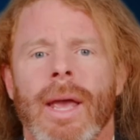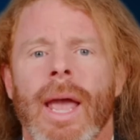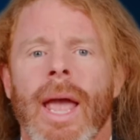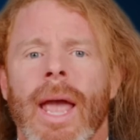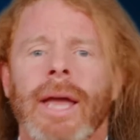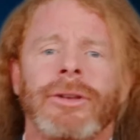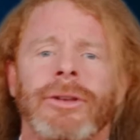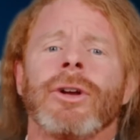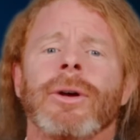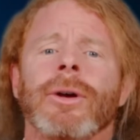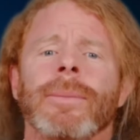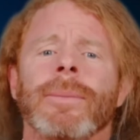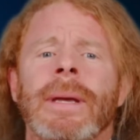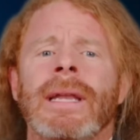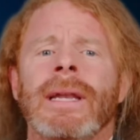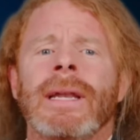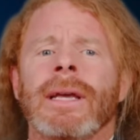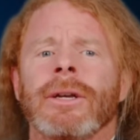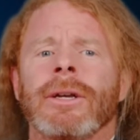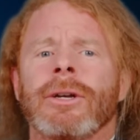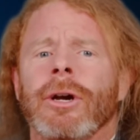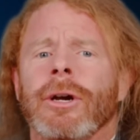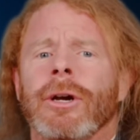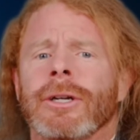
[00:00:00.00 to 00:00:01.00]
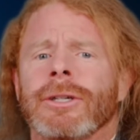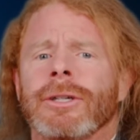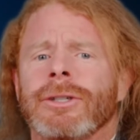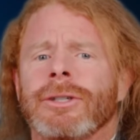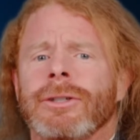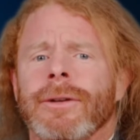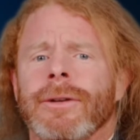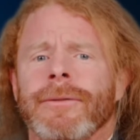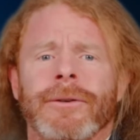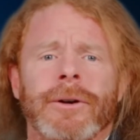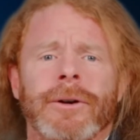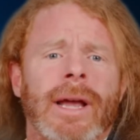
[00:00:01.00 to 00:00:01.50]
and you're being
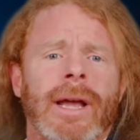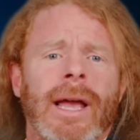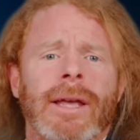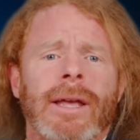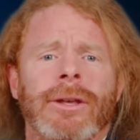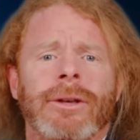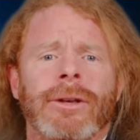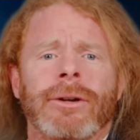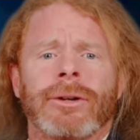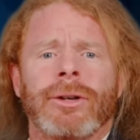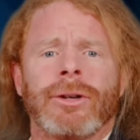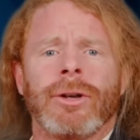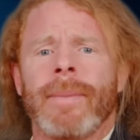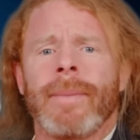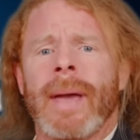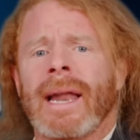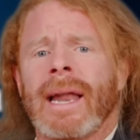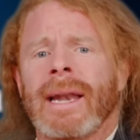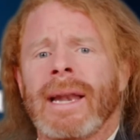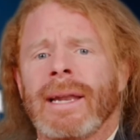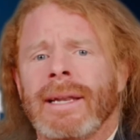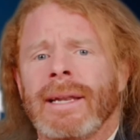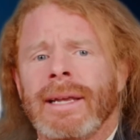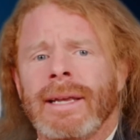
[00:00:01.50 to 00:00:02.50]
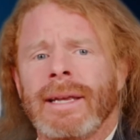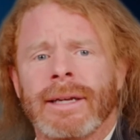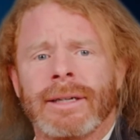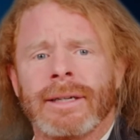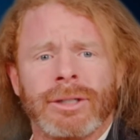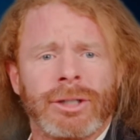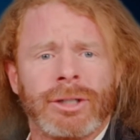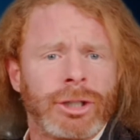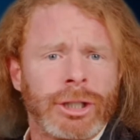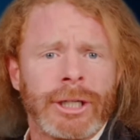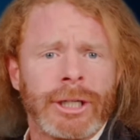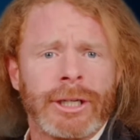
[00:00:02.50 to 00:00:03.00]
encouraged to forget your humanity
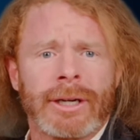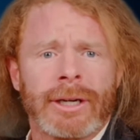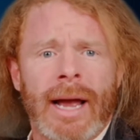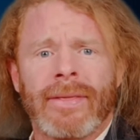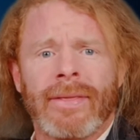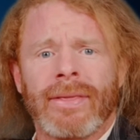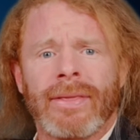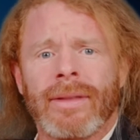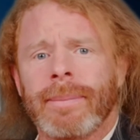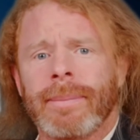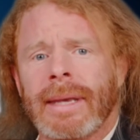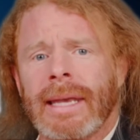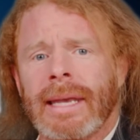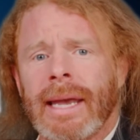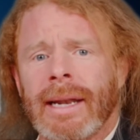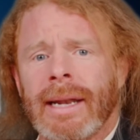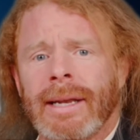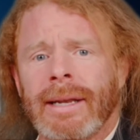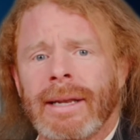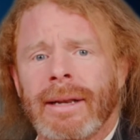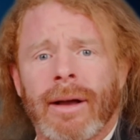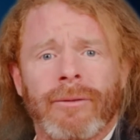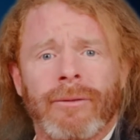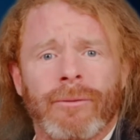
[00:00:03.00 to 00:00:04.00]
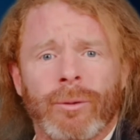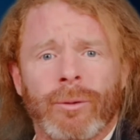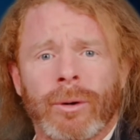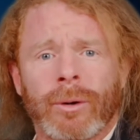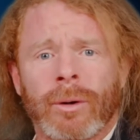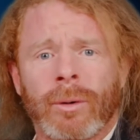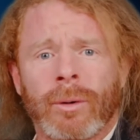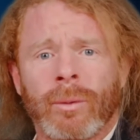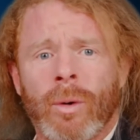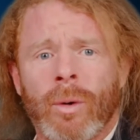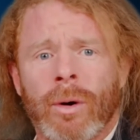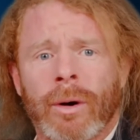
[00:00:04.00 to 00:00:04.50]
and cheer on the beginning of
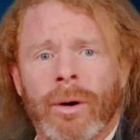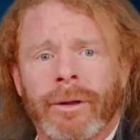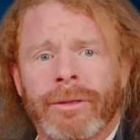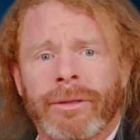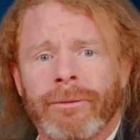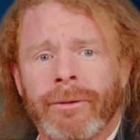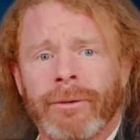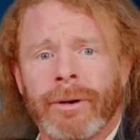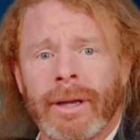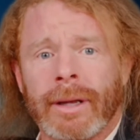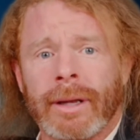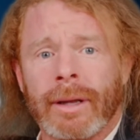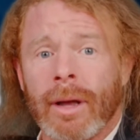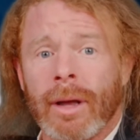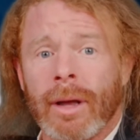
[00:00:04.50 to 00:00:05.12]
World War III